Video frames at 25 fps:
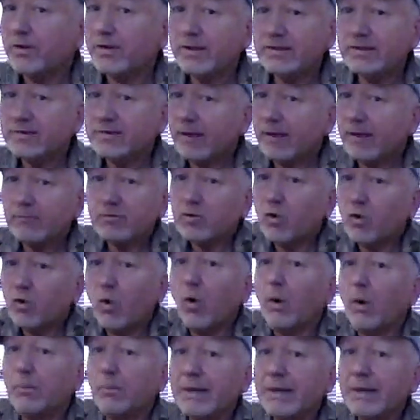These haven't
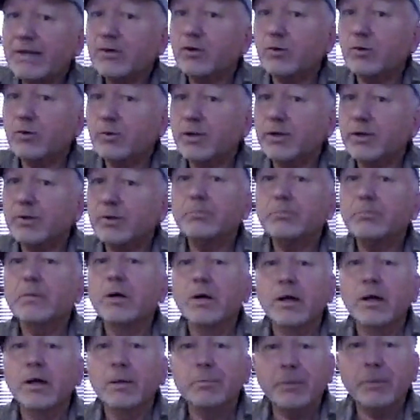got a menu in them,
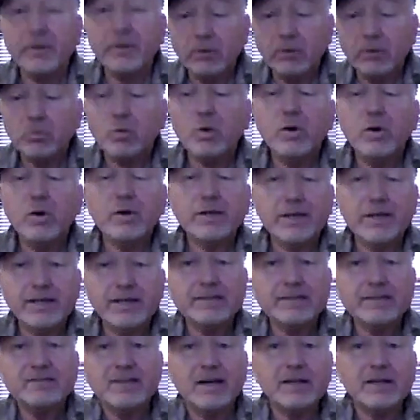but they work in
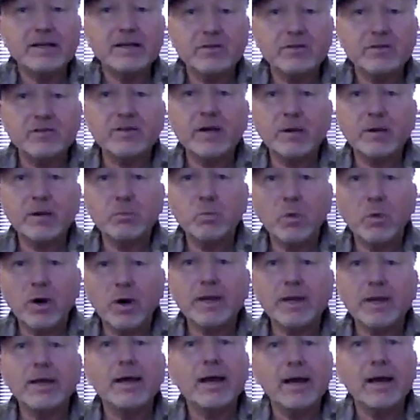exactly the same
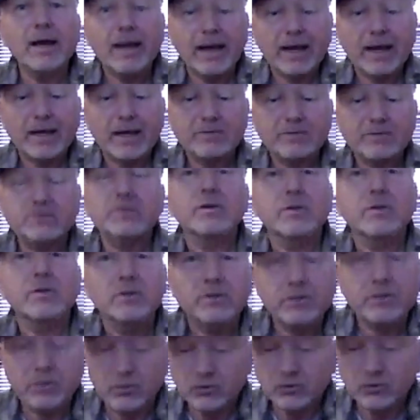way as
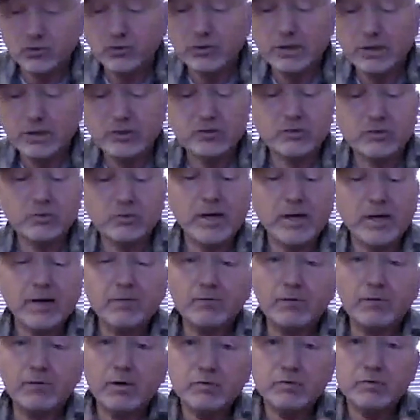the traditional
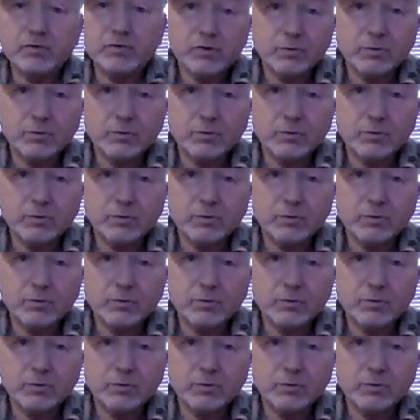headphones.